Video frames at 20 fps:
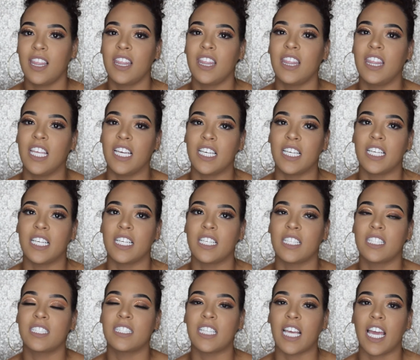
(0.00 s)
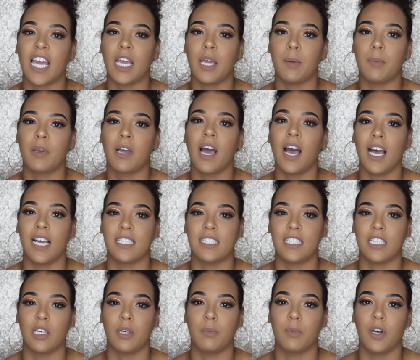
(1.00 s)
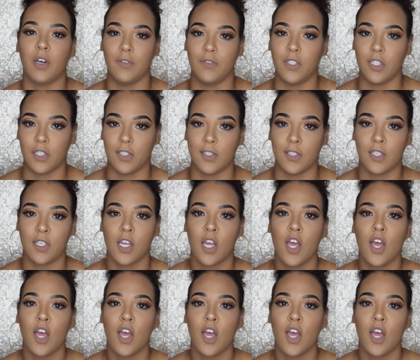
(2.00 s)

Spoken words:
the same concept of the look.